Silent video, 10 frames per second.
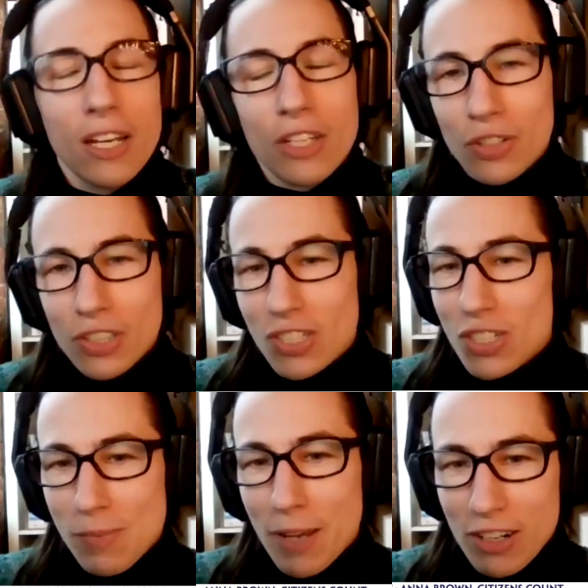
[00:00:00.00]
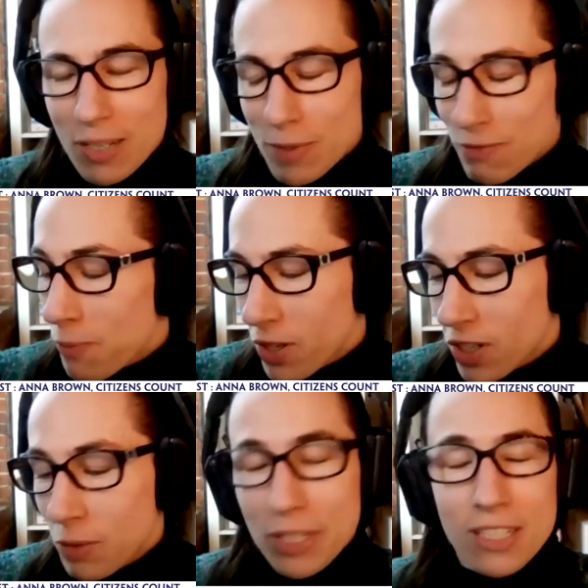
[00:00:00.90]
your listeners may already be
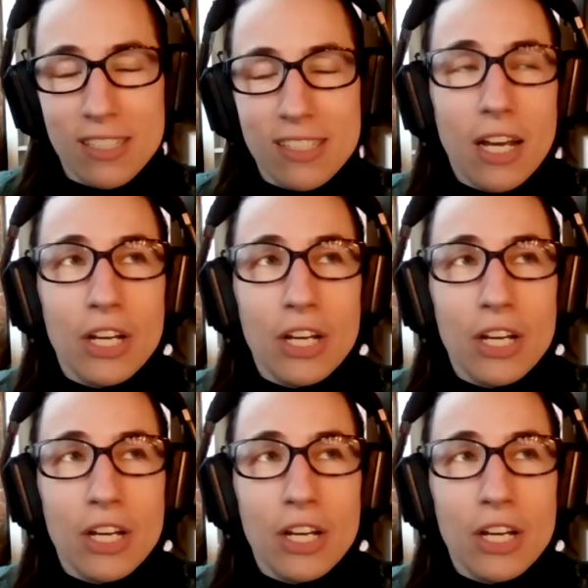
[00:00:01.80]
familiar, but is